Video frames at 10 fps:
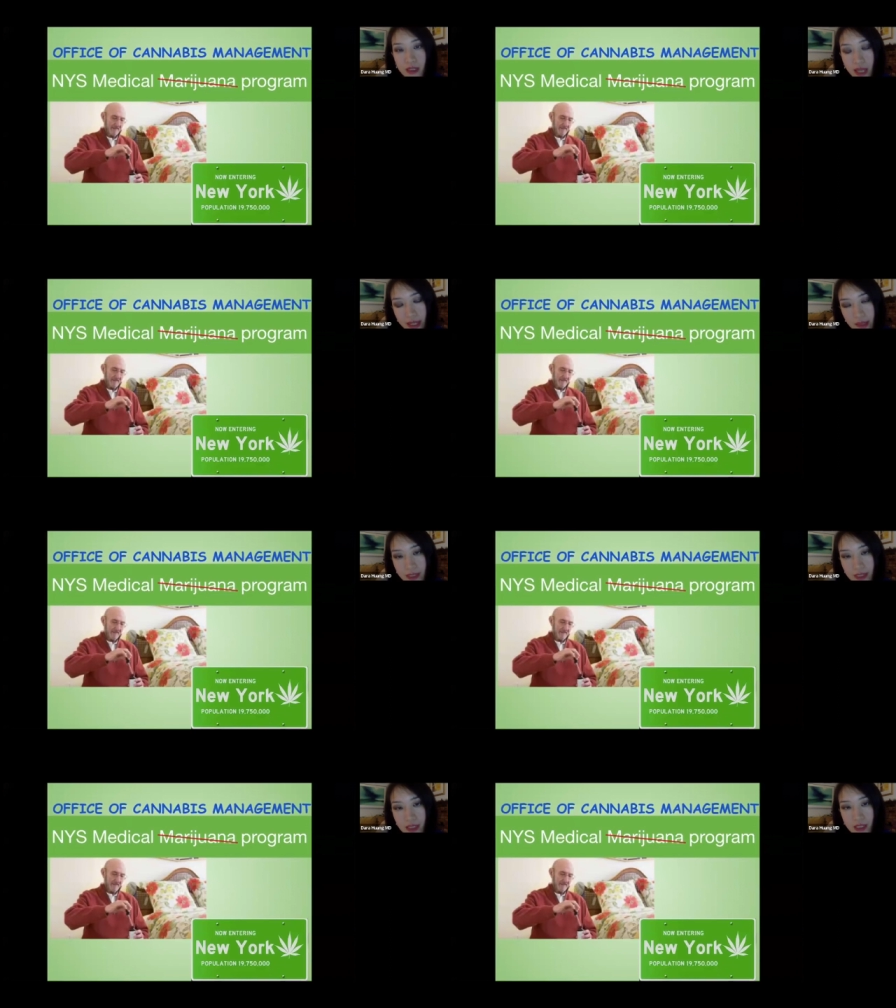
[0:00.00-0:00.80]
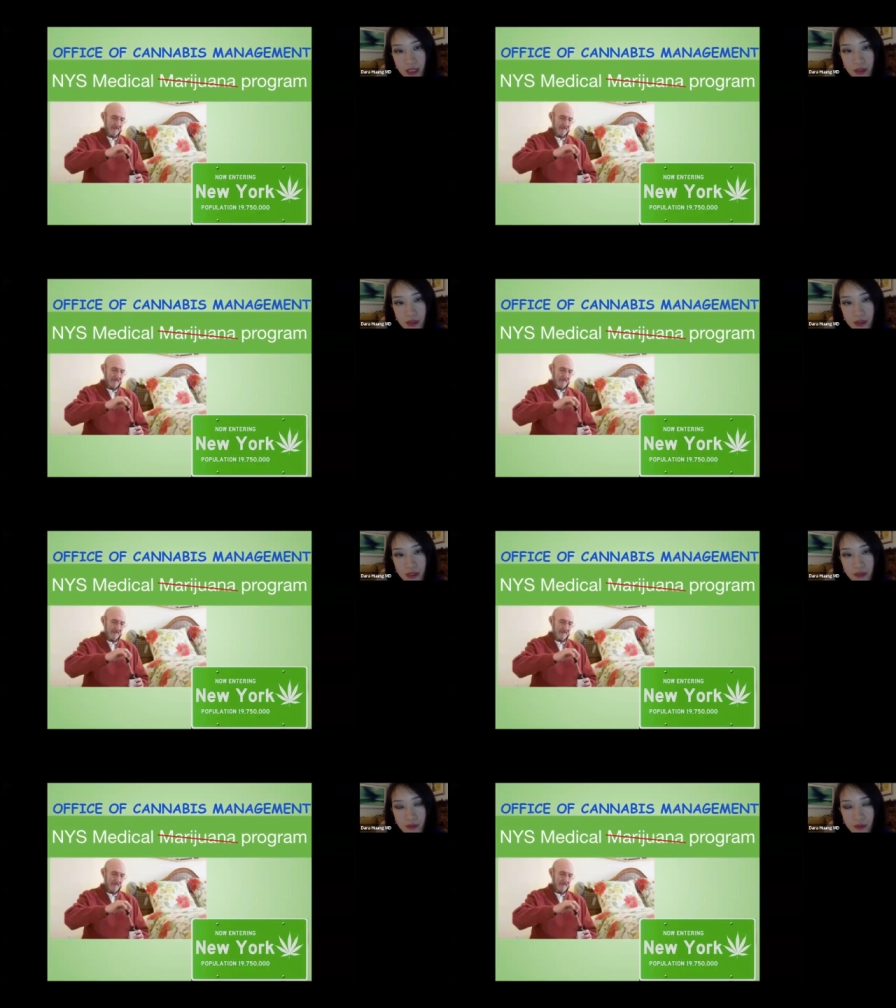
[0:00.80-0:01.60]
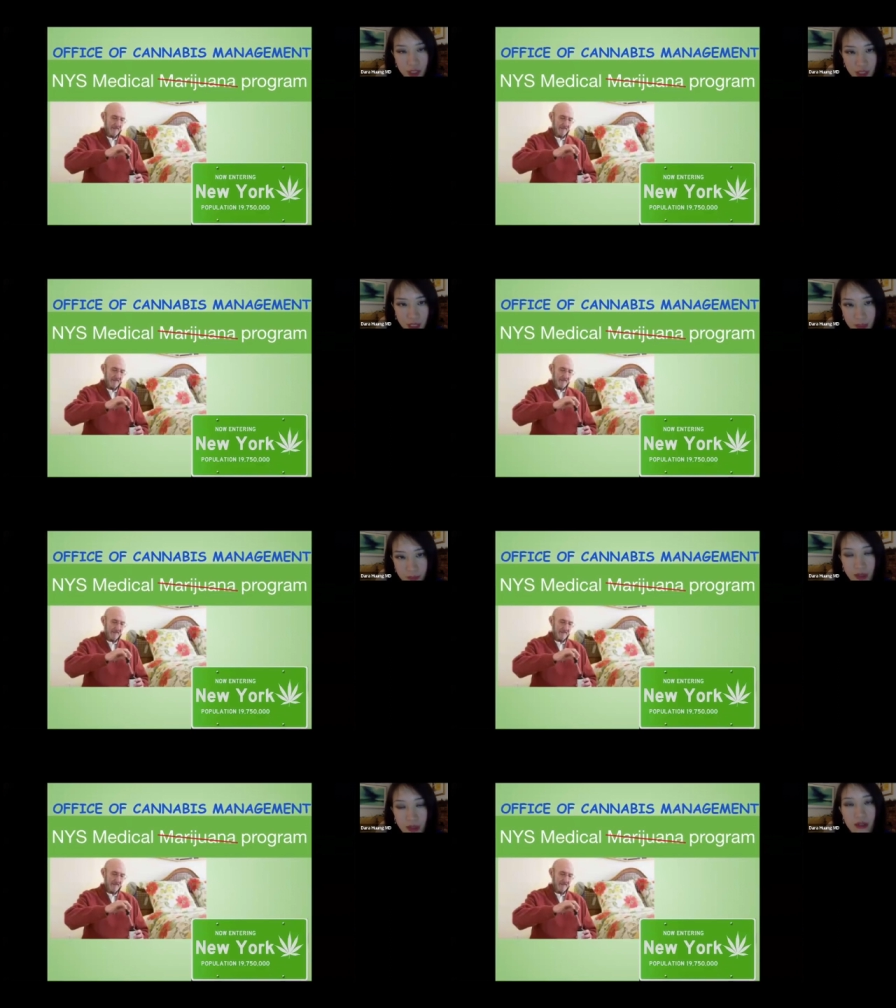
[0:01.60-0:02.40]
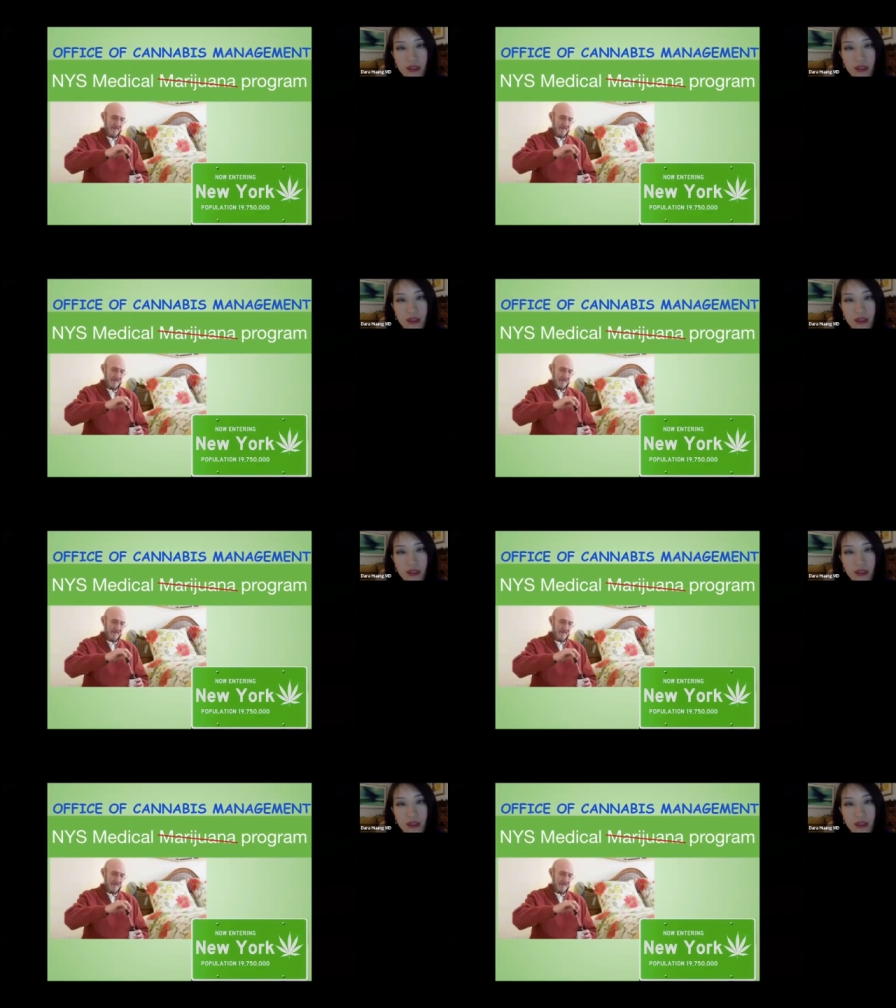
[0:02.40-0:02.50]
cannabis use, of which I'm part